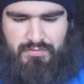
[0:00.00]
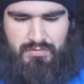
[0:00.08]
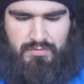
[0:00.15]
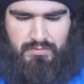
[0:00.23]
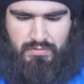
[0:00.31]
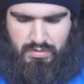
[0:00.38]

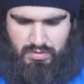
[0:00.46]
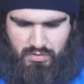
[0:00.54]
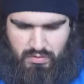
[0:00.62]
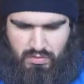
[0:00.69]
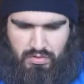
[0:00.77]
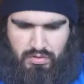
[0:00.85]

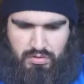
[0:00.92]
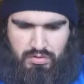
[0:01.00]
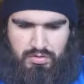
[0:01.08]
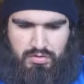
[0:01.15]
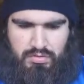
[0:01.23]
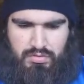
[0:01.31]

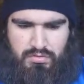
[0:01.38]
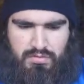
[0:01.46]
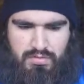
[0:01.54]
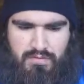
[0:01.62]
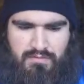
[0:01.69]
[no speech]